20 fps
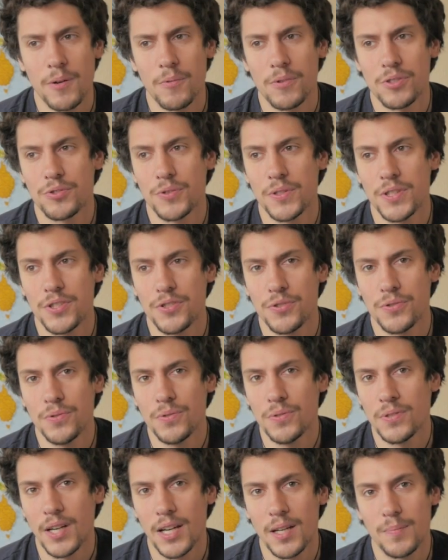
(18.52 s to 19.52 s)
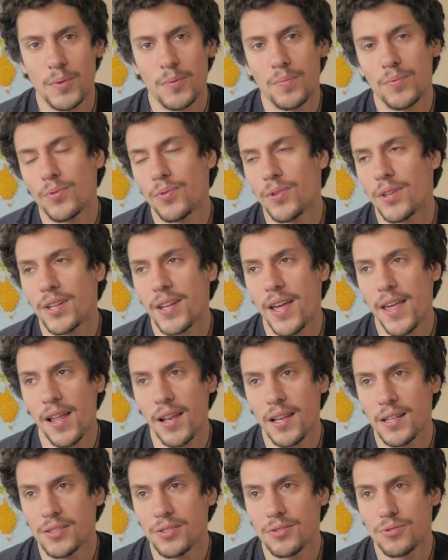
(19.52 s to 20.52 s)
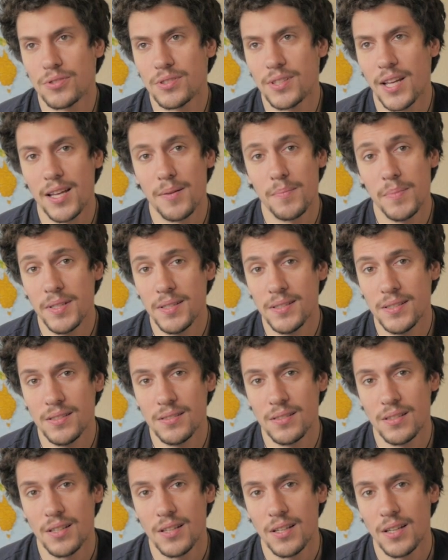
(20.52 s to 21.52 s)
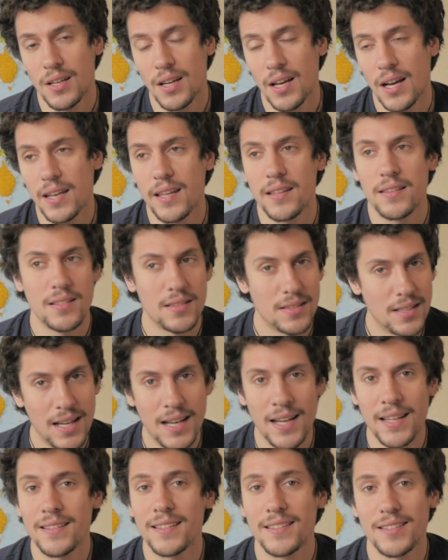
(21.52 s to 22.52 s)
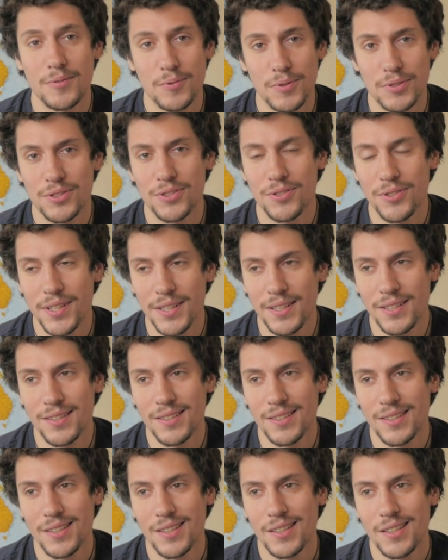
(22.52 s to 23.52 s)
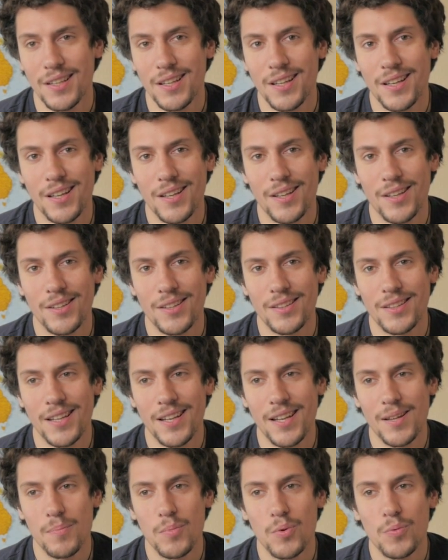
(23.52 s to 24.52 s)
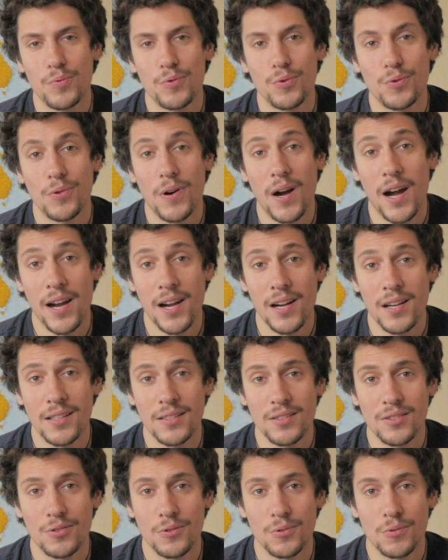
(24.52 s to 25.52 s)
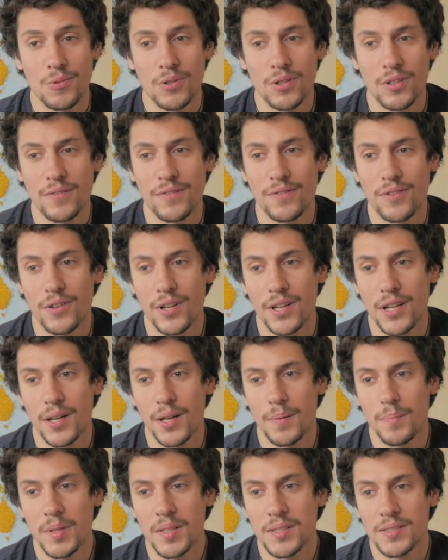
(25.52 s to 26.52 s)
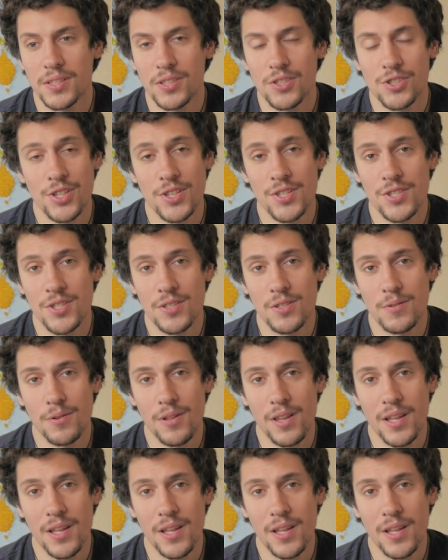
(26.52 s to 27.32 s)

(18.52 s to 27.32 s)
I was 22, I moved to the Netherlands to study business, and I did that, and that was great. And then I moved to Ireland to work for a big search engine over